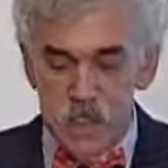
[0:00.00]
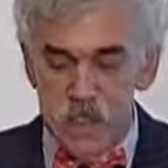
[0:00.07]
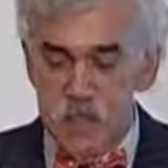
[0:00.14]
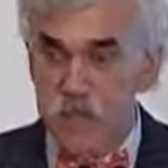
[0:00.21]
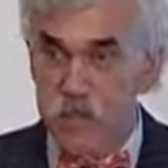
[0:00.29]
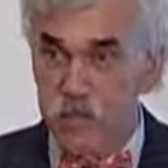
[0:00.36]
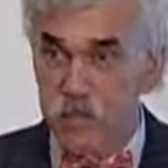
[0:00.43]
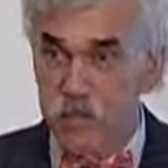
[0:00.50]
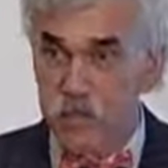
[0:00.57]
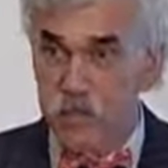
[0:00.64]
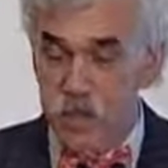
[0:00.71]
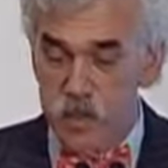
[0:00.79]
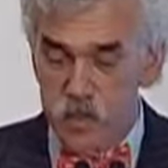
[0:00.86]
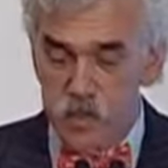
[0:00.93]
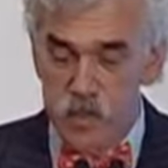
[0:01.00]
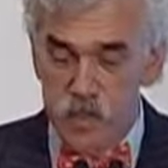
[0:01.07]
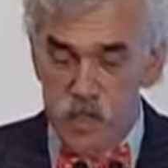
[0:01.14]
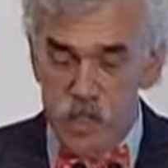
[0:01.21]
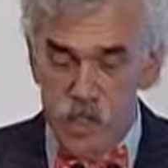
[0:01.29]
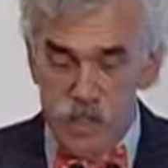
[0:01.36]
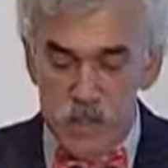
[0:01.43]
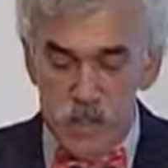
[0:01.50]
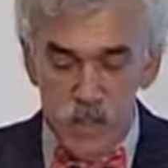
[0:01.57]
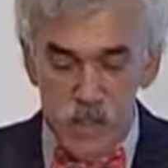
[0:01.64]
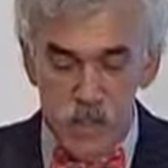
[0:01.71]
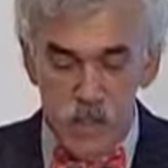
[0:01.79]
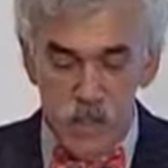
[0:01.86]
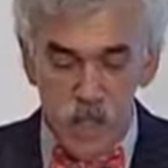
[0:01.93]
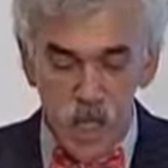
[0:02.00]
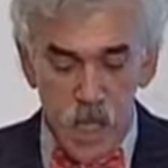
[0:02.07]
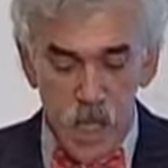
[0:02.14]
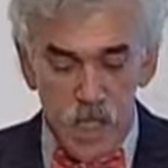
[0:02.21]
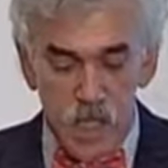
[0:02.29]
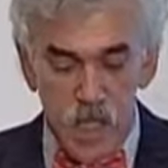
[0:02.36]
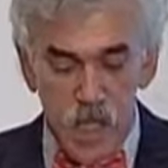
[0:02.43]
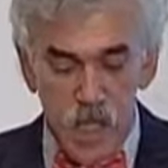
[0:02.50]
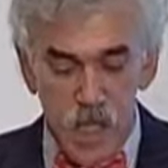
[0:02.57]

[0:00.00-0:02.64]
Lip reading: as a member of Likud in 1999